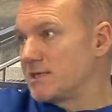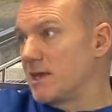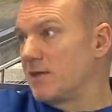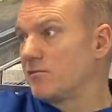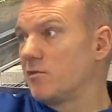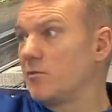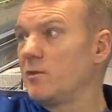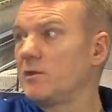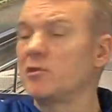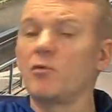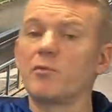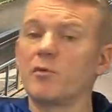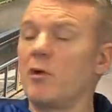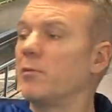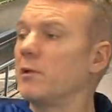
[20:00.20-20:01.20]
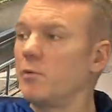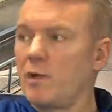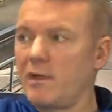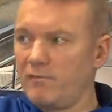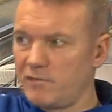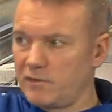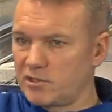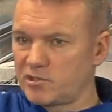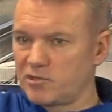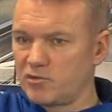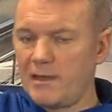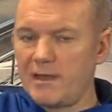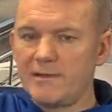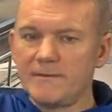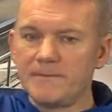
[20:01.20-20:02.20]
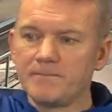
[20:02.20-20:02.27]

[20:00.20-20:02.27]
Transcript: transfer window, probably wait for the summer